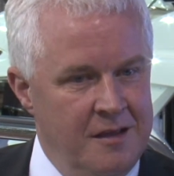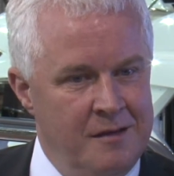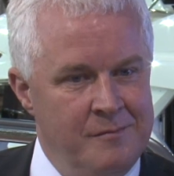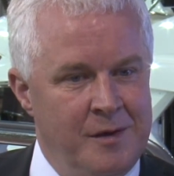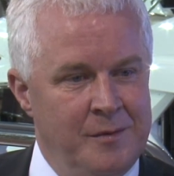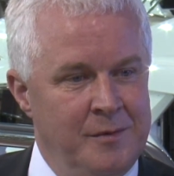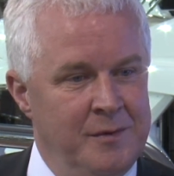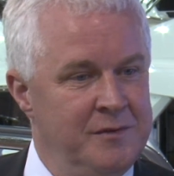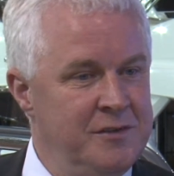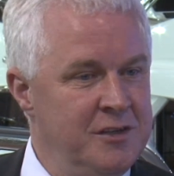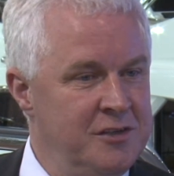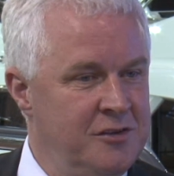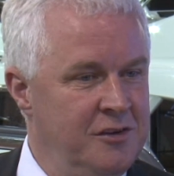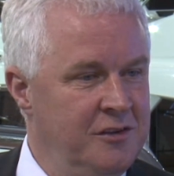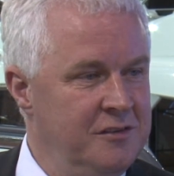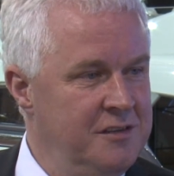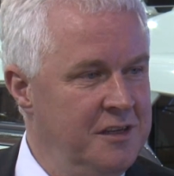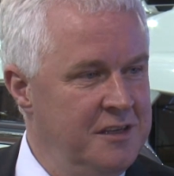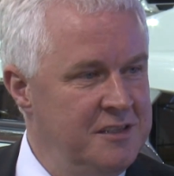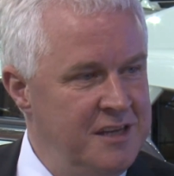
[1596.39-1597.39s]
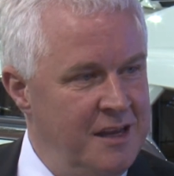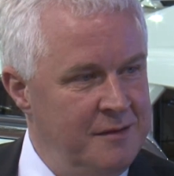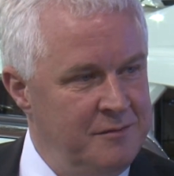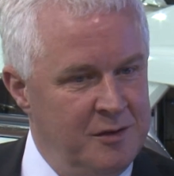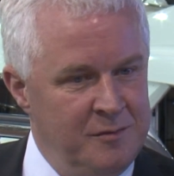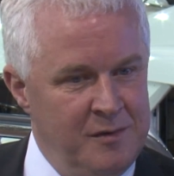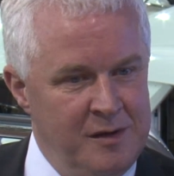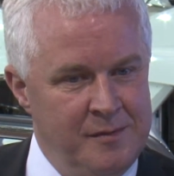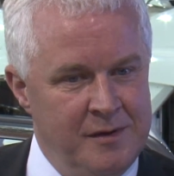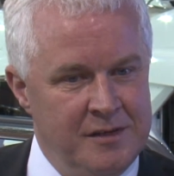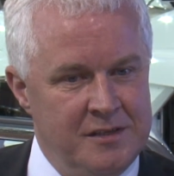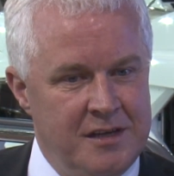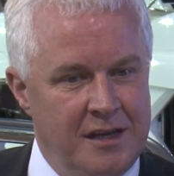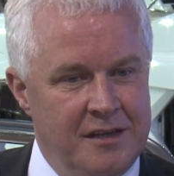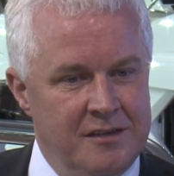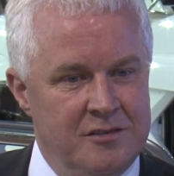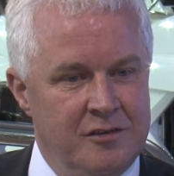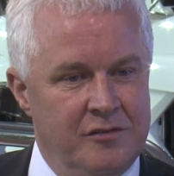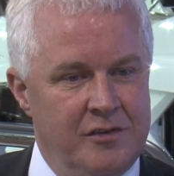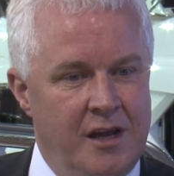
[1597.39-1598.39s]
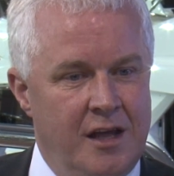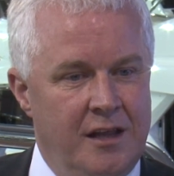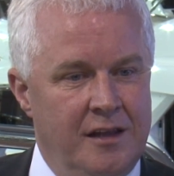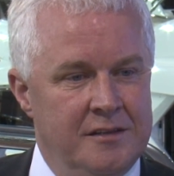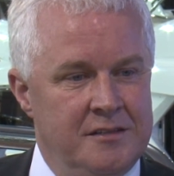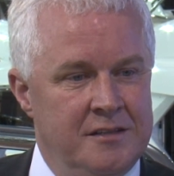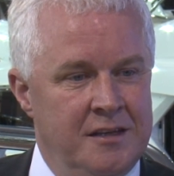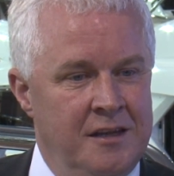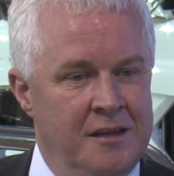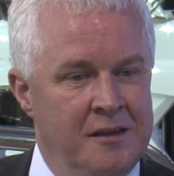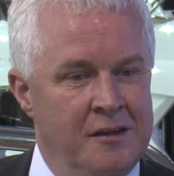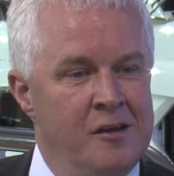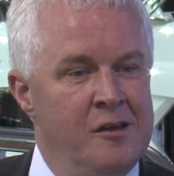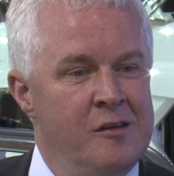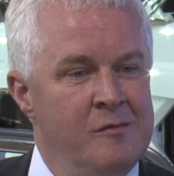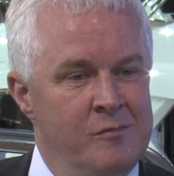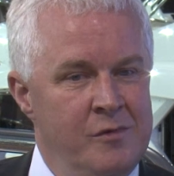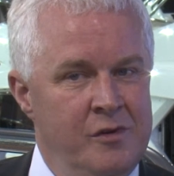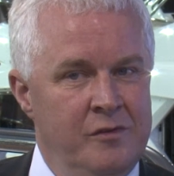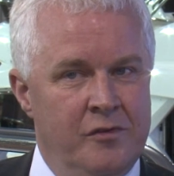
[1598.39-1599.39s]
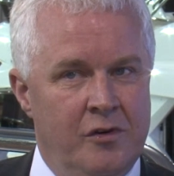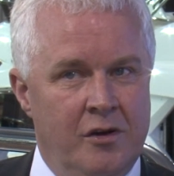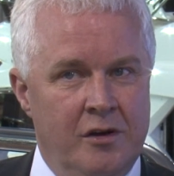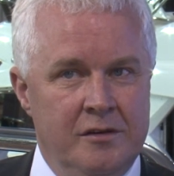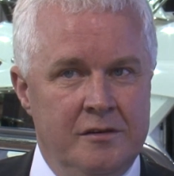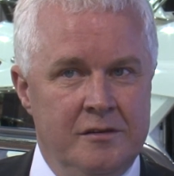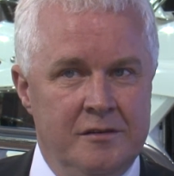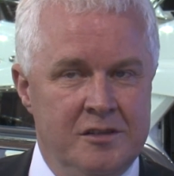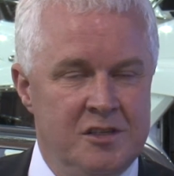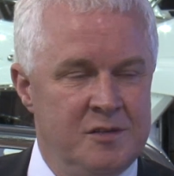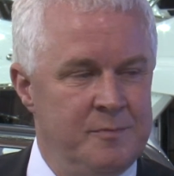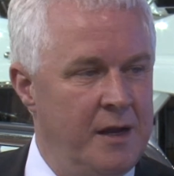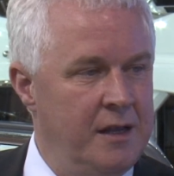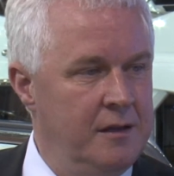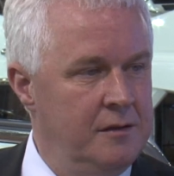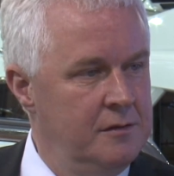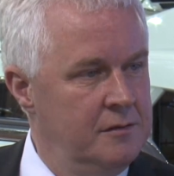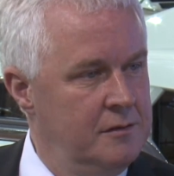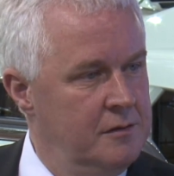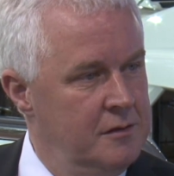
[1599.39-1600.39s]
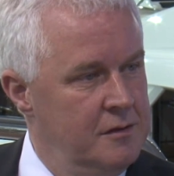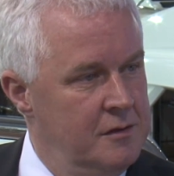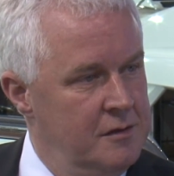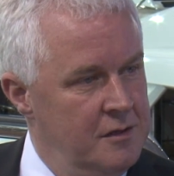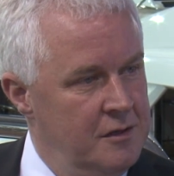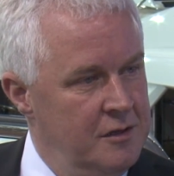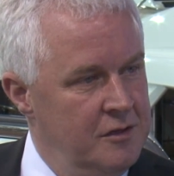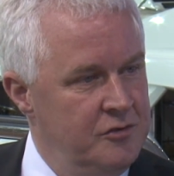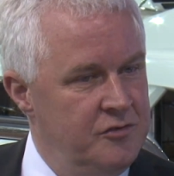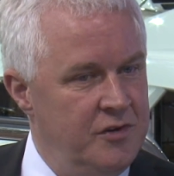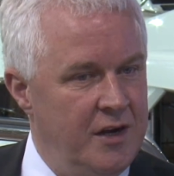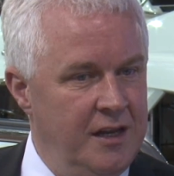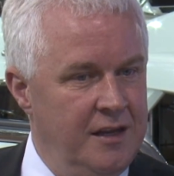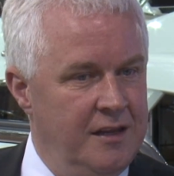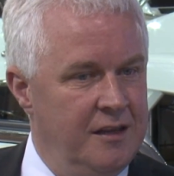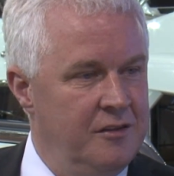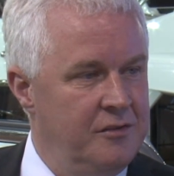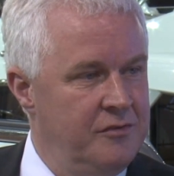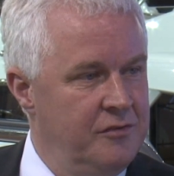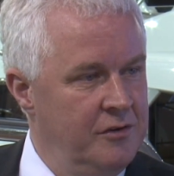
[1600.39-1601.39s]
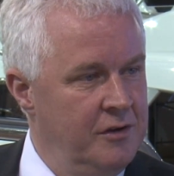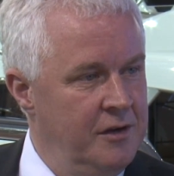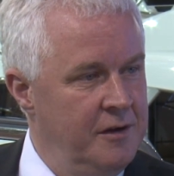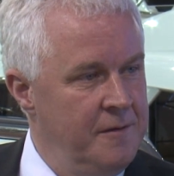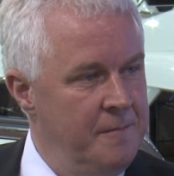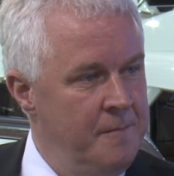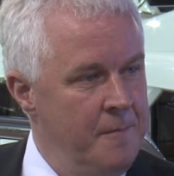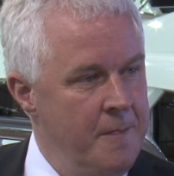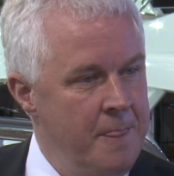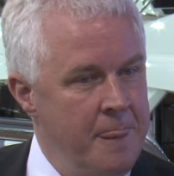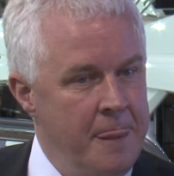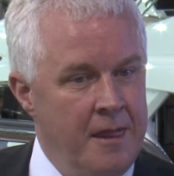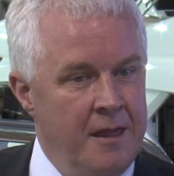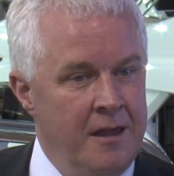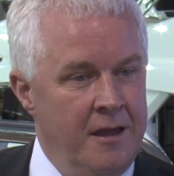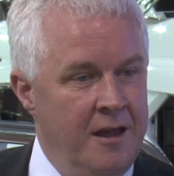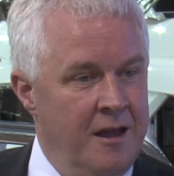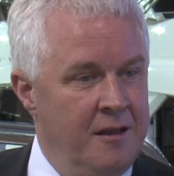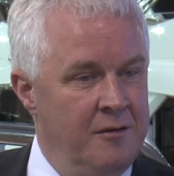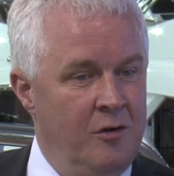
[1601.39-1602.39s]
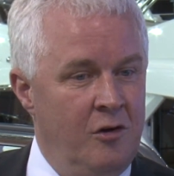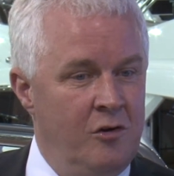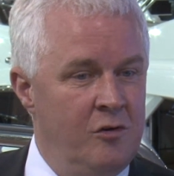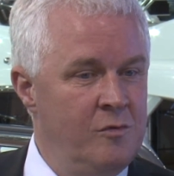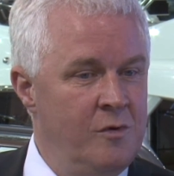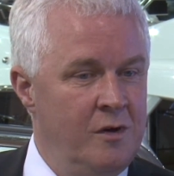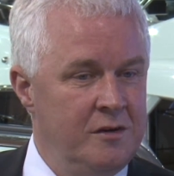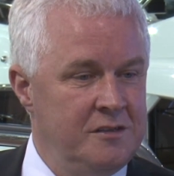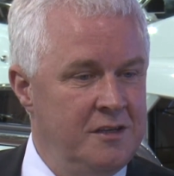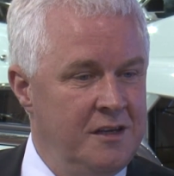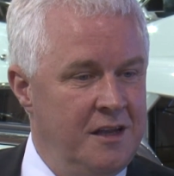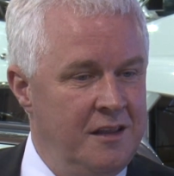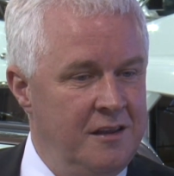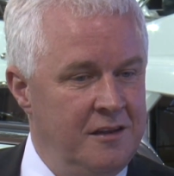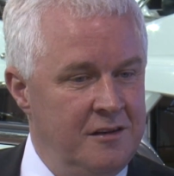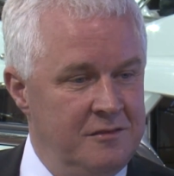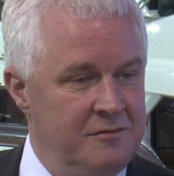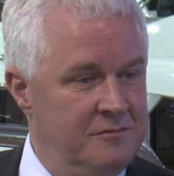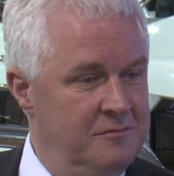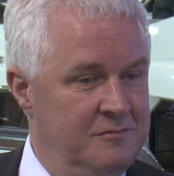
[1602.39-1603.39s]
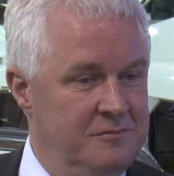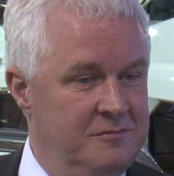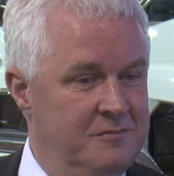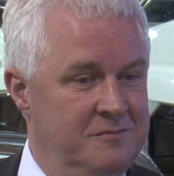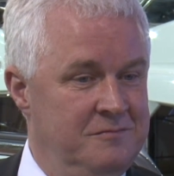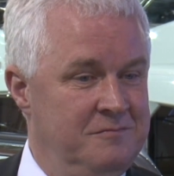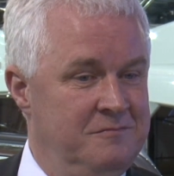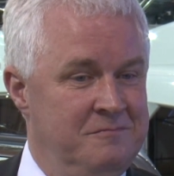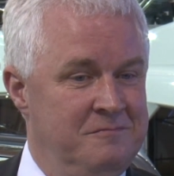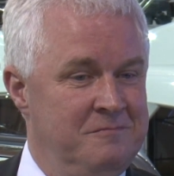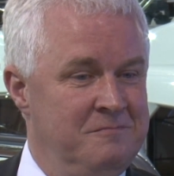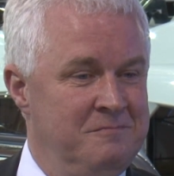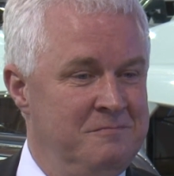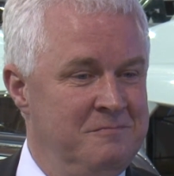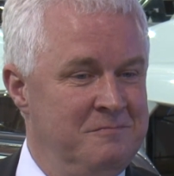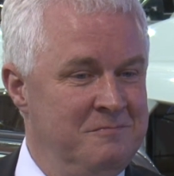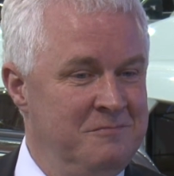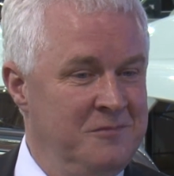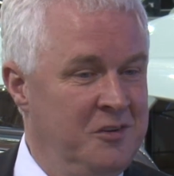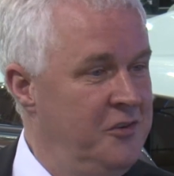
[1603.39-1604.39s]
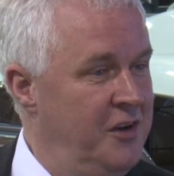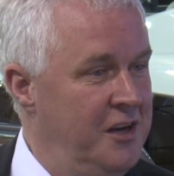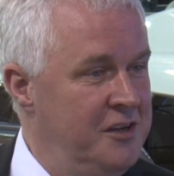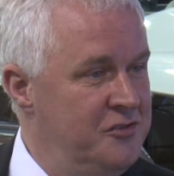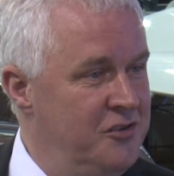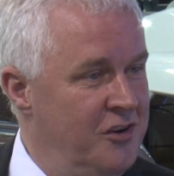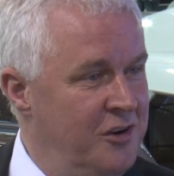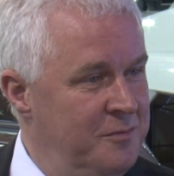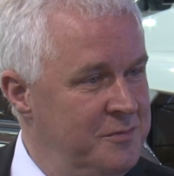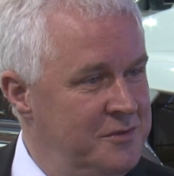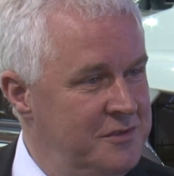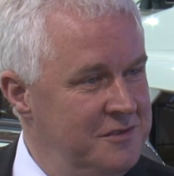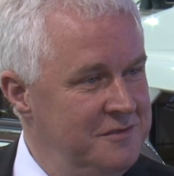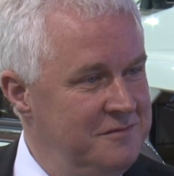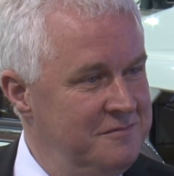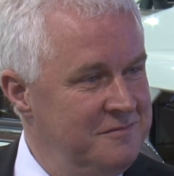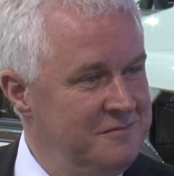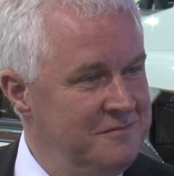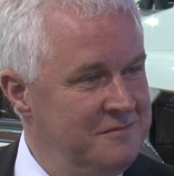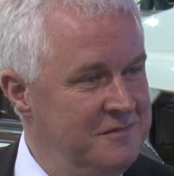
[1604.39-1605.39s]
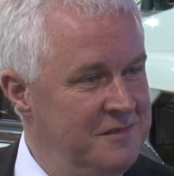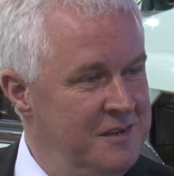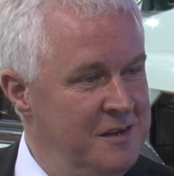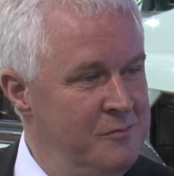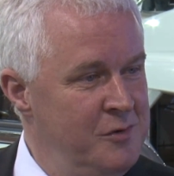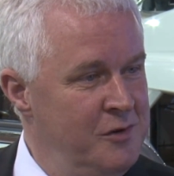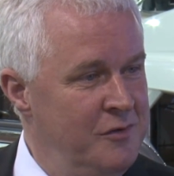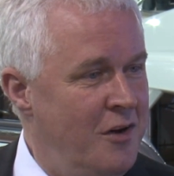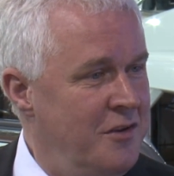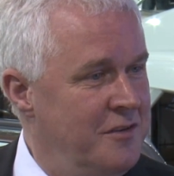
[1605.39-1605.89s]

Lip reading: Maybe we've just got to accept a wee bit sense of reality, move on, smile, try and get through it, and all work together, create jobs, and move